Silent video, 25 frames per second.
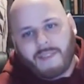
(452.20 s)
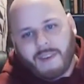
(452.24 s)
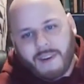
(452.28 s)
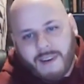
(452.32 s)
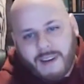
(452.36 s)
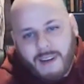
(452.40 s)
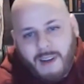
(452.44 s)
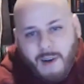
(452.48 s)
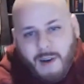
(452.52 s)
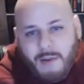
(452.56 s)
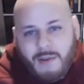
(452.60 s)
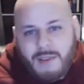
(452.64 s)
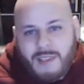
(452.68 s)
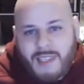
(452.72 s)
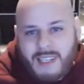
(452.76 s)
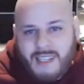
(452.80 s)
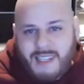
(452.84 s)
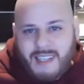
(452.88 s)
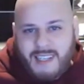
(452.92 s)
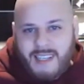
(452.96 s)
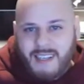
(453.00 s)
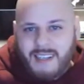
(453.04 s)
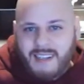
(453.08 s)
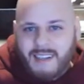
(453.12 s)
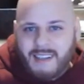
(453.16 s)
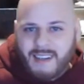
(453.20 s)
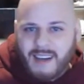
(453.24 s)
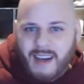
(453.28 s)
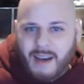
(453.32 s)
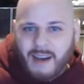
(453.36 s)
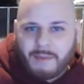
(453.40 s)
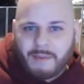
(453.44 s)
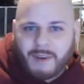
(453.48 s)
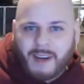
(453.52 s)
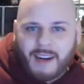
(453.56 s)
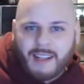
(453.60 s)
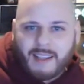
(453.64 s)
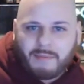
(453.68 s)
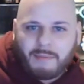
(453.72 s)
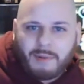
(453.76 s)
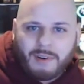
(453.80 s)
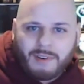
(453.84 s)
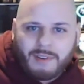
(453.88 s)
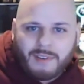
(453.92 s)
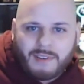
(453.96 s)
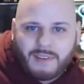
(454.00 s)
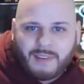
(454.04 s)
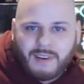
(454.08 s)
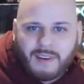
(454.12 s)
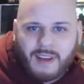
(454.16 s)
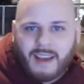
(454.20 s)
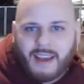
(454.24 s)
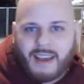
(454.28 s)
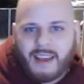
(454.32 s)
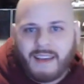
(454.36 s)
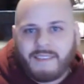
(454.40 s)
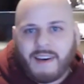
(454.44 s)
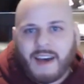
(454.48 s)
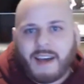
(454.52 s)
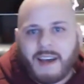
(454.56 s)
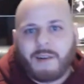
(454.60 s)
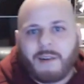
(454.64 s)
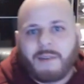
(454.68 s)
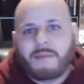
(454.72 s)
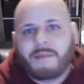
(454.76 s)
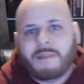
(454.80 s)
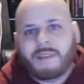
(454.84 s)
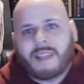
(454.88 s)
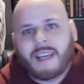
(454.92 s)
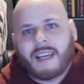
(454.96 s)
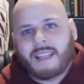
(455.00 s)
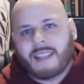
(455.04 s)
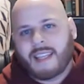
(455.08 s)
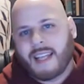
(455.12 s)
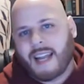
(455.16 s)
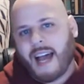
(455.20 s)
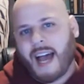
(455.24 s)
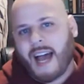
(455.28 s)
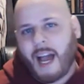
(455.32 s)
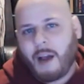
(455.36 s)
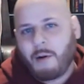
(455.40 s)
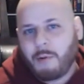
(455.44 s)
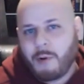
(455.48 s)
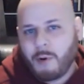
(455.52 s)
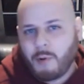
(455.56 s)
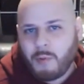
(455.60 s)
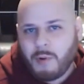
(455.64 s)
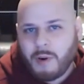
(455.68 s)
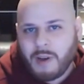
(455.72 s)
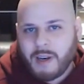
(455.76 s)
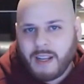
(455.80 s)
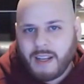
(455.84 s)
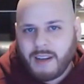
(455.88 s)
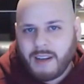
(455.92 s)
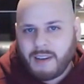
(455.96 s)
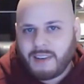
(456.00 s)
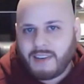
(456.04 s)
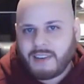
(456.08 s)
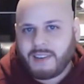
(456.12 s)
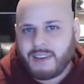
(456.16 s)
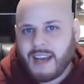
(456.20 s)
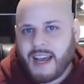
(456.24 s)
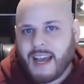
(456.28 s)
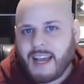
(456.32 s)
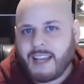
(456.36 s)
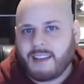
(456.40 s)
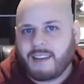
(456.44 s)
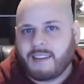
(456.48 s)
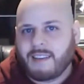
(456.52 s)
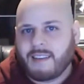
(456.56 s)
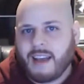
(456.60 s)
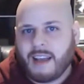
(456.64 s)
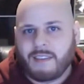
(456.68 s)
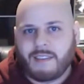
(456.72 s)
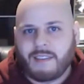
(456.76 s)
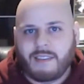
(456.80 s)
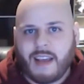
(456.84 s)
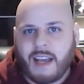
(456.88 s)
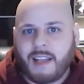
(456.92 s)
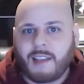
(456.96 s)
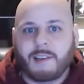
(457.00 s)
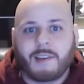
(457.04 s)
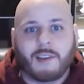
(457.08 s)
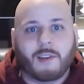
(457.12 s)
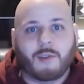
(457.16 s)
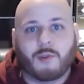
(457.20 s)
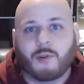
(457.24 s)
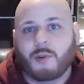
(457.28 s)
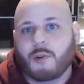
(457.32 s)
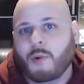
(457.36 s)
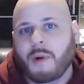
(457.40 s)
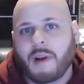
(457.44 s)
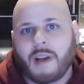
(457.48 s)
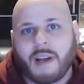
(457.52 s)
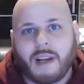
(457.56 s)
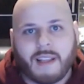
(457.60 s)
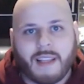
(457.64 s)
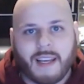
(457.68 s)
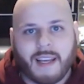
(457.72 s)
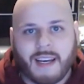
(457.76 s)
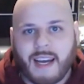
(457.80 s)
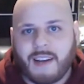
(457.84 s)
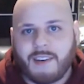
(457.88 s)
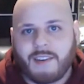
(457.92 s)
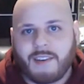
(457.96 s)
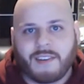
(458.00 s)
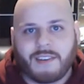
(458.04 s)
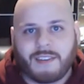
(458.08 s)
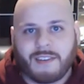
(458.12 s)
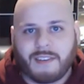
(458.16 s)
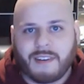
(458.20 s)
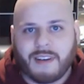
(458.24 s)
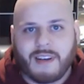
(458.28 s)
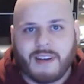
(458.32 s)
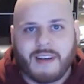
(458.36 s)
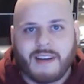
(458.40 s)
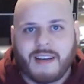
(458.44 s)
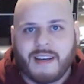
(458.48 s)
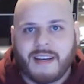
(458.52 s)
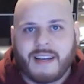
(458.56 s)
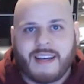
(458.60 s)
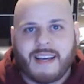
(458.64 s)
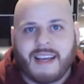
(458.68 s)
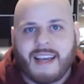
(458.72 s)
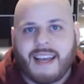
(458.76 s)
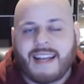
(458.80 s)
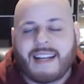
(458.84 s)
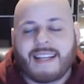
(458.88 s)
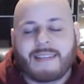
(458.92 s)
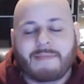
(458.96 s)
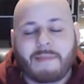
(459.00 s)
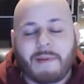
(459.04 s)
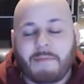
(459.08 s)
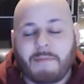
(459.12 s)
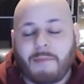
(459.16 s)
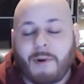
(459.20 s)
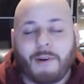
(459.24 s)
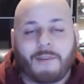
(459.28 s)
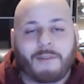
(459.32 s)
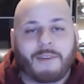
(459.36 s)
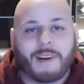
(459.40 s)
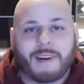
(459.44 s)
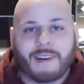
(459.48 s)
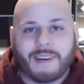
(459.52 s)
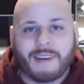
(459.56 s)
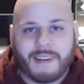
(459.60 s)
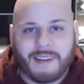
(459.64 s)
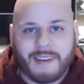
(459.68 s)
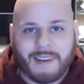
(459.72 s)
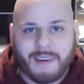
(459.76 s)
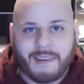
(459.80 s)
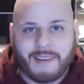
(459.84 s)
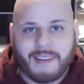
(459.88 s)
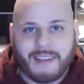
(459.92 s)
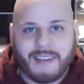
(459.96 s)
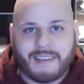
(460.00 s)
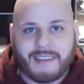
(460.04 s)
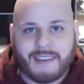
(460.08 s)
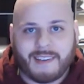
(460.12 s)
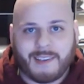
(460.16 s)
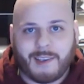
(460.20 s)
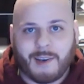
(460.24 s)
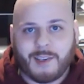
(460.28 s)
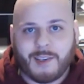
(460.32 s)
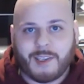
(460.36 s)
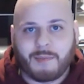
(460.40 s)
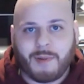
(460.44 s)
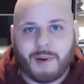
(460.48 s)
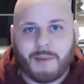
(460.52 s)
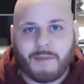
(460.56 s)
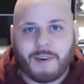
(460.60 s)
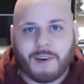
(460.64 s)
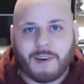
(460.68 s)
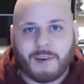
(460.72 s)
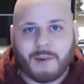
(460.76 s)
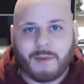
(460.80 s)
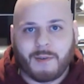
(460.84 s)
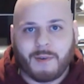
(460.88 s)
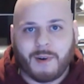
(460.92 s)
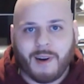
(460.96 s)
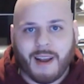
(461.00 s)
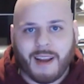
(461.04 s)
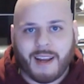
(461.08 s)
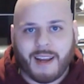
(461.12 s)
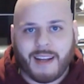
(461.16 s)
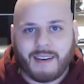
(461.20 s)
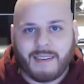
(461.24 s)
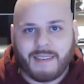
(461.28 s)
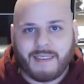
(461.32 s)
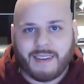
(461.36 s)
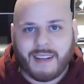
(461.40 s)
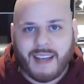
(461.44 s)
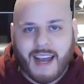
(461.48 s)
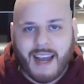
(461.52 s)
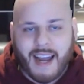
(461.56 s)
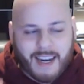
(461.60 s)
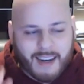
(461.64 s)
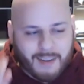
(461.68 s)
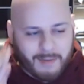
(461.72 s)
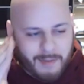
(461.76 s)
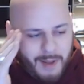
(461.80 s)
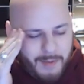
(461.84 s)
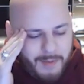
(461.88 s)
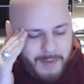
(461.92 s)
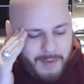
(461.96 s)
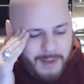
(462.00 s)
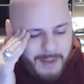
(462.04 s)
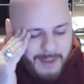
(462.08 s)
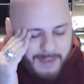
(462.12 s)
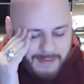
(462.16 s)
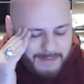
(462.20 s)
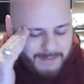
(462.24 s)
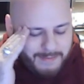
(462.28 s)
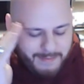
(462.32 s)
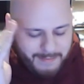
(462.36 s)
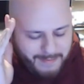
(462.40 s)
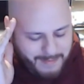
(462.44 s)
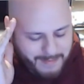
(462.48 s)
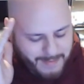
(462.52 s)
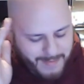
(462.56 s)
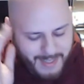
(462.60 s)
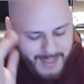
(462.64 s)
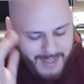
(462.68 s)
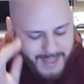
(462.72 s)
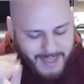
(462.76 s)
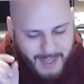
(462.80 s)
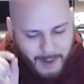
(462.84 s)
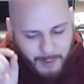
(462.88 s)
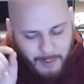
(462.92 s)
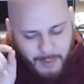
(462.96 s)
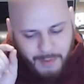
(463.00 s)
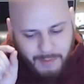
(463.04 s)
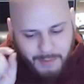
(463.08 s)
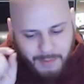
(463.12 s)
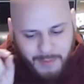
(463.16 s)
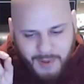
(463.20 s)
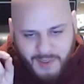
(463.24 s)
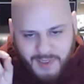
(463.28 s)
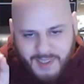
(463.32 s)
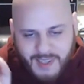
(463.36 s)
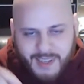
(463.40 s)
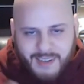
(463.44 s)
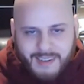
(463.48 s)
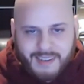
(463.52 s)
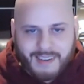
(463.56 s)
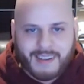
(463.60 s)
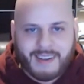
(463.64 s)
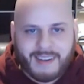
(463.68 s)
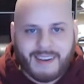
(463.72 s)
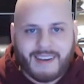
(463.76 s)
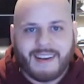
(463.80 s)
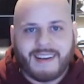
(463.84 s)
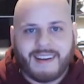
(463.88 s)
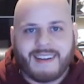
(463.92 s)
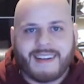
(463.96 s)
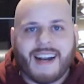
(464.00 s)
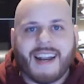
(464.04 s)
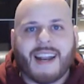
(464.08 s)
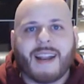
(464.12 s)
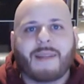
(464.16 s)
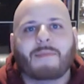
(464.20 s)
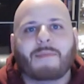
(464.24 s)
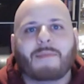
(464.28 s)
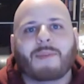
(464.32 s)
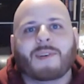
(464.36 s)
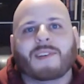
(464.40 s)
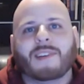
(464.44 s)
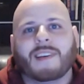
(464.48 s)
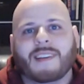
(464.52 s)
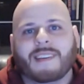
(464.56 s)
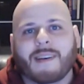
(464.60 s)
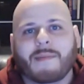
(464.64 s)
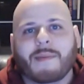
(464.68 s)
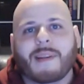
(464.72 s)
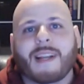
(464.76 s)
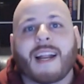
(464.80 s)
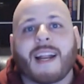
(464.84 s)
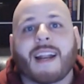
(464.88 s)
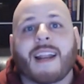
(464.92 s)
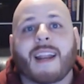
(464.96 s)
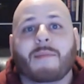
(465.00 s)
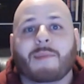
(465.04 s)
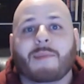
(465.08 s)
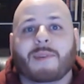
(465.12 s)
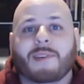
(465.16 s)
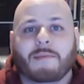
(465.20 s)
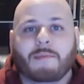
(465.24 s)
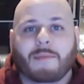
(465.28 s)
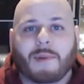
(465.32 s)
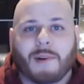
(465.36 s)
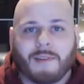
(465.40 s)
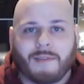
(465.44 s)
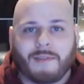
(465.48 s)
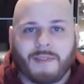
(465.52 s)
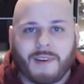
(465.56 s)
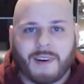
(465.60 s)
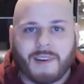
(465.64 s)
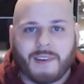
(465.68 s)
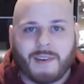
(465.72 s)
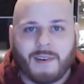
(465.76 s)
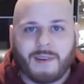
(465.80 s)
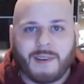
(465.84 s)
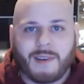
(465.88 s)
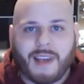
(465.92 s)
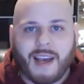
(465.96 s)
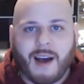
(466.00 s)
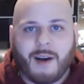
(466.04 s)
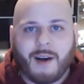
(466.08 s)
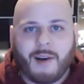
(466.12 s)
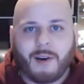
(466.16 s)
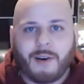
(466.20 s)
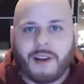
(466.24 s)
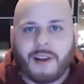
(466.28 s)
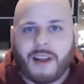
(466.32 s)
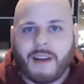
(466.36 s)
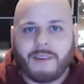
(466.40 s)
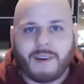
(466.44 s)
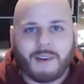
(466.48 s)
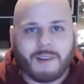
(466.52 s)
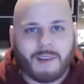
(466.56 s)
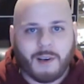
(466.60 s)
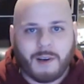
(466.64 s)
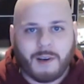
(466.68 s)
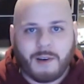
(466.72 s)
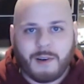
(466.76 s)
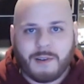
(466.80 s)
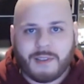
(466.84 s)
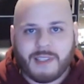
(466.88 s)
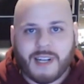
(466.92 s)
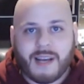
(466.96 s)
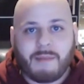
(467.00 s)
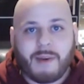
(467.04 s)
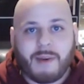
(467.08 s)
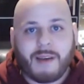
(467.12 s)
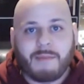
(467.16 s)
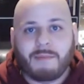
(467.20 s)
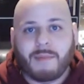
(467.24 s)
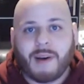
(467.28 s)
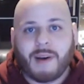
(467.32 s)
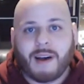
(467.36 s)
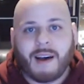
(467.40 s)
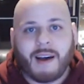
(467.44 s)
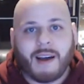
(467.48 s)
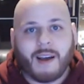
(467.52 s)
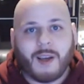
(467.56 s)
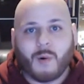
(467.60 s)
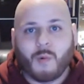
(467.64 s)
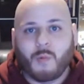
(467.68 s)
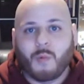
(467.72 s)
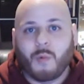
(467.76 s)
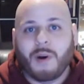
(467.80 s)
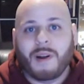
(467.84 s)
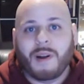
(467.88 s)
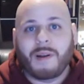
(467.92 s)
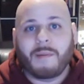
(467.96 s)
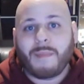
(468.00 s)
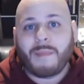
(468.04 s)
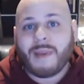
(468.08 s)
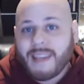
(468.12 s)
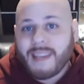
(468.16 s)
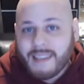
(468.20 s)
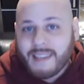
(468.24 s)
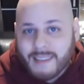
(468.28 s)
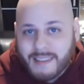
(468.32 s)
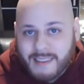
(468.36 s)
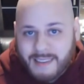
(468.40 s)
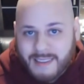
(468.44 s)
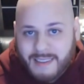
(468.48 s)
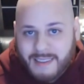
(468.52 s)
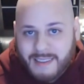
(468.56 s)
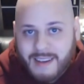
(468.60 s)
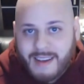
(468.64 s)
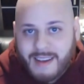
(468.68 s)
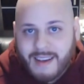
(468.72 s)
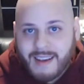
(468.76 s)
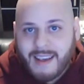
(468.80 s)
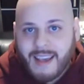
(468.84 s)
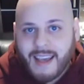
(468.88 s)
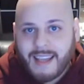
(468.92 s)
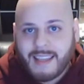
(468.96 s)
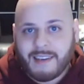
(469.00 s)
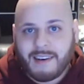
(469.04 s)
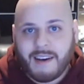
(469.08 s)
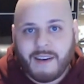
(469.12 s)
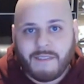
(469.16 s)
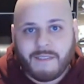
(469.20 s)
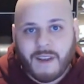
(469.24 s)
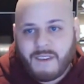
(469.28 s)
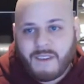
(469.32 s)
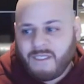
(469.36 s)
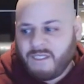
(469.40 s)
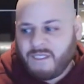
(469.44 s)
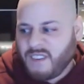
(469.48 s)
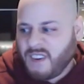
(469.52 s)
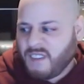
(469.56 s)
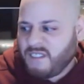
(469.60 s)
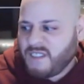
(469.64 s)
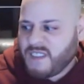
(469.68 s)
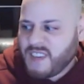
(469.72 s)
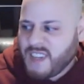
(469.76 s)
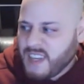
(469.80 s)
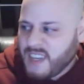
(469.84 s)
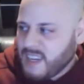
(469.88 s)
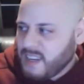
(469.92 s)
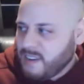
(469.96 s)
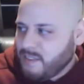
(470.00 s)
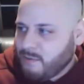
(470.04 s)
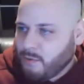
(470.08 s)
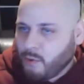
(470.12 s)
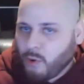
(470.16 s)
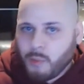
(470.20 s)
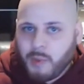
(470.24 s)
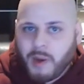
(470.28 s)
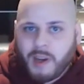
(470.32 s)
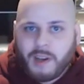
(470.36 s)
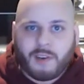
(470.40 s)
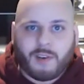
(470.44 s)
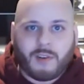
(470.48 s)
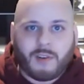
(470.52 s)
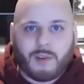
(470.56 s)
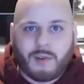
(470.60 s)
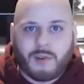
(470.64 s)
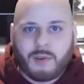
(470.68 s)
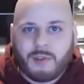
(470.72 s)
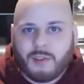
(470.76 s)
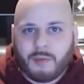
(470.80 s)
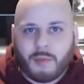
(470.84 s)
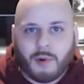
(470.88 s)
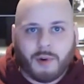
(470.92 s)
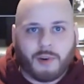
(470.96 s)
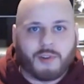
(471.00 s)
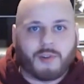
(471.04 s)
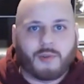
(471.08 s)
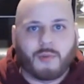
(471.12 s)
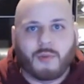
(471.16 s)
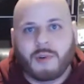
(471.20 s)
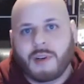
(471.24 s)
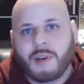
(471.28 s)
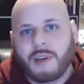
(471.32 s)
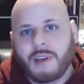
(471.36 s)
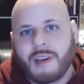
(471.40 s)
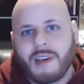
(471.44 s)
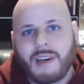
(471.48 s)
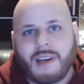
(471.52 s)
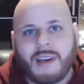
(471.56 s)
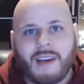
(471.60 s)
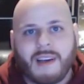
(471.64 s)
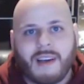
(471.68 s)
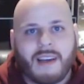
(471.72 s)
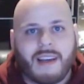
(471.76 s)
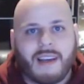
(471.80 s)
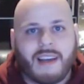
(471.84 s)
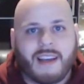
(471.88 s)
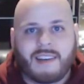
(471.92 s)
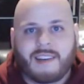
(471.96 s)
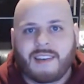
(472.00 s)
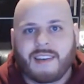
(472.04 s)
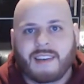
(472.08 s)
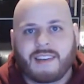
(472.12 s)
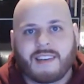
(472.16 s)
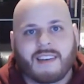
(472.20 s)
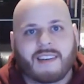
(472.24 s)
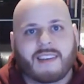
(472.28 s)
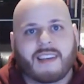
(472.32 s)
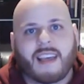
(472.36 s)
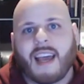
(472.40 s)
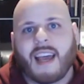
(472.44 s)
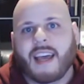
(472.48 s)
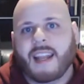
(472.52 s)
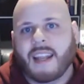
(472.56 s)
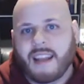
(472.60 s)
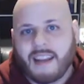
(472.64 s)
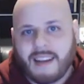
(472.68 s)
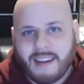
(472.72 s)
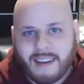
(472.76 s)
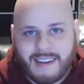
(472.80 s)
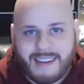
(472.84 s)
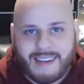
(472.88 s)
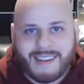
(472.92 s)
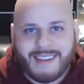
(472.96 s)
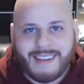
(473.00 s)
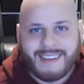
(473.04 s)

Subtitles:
very OCD. I'm kind of the person, if I don't think that I would want it, I literally throw it away. Like it needs to be perfect, or at least as close to perfect to where I can kind of maybe. That 1%, 99%, it's gonna be 99% perfect. So yeah, I'll go to every Lowe's and I might buy one piece, and they'll have like 15 4x2s of birch wood. It's a headache.